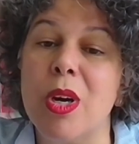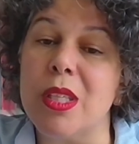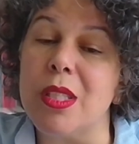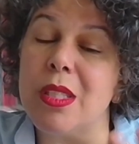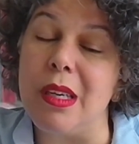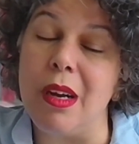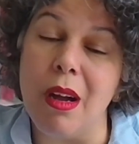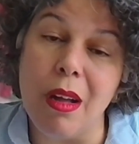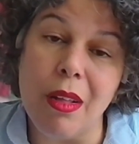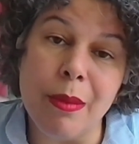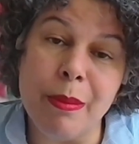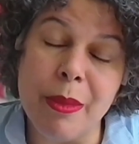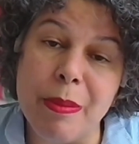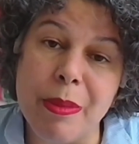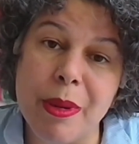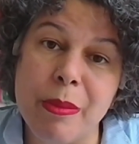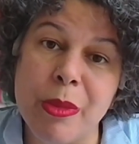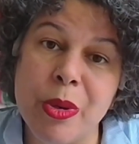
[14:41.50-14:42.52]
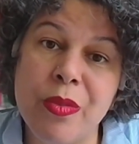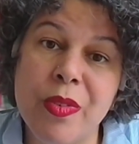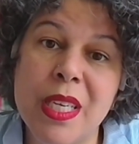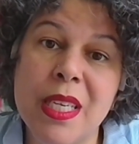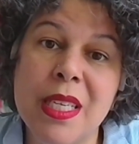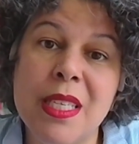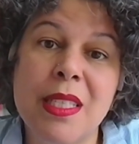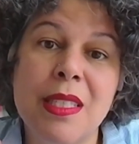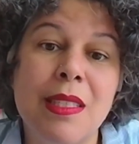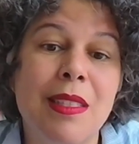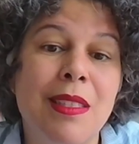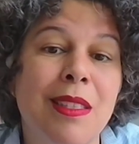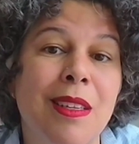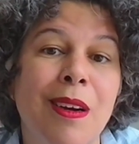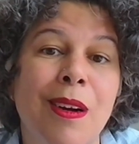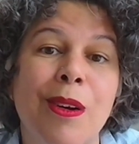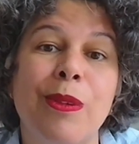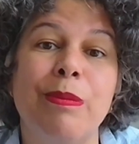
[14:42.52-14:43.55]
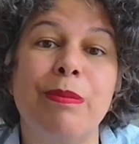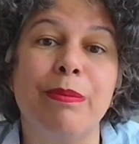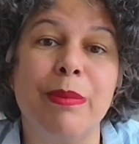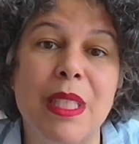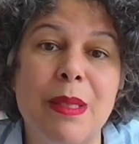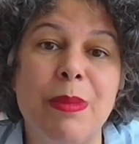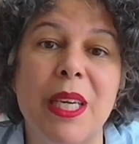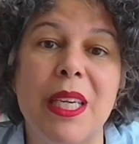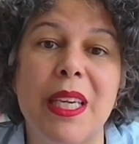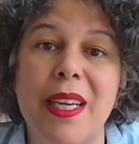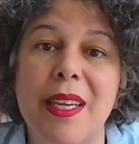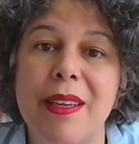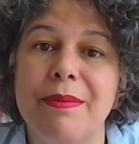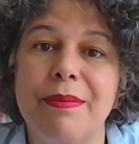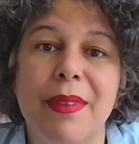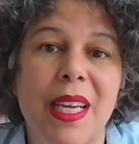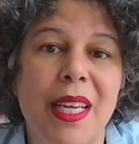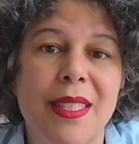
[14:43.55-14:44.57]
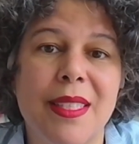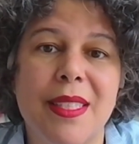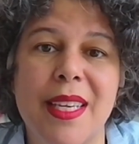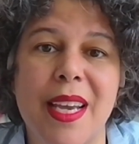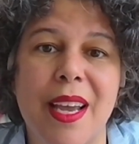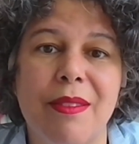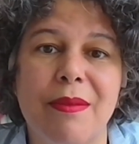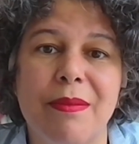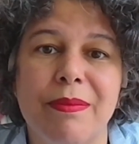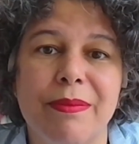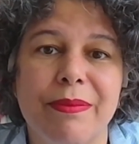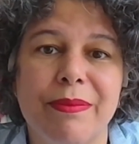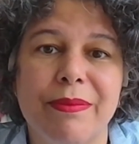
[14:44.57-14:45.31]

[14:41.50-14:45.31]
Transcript: watched all the Muppet movies, so Miss Piggy, hands down.